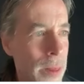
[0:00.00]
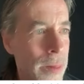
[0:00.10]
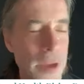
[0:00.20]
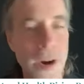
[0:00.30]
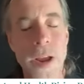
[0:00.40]

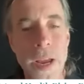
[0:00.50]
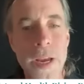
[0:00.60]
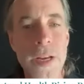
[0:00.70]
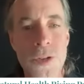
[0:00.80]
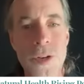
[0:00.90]

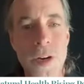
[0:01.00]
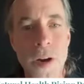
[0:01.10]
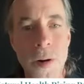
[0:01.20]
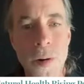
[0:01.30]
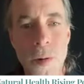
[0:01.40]
there's
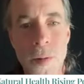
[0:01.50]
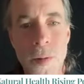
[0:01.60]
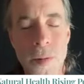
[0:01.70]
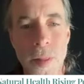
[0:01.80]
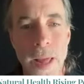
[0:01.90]
no
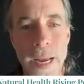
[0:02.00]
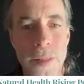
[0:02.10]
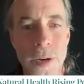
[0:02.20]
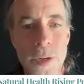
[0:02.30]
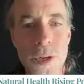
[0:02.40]

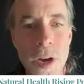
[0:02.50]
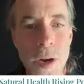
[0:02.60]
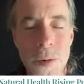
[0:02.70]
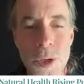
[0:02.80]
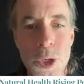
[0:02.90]

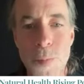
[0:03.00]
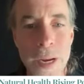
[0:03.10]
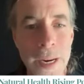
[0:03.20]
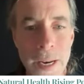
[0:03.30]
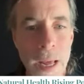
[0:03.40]

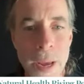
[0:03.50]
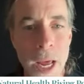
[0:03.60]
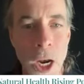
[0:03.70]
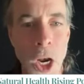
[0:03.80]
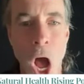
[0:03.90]
speed limit
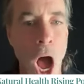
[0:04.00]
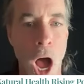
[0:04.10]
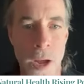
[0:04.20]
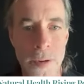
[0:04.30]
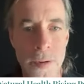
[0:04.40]

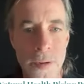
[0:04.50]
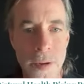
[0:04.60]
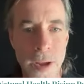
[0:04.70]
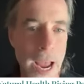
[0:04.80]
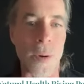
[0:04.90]
law
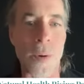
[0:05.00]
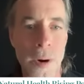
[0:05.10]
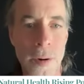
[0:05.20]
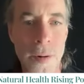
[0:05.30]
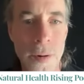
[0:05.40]
anywhere.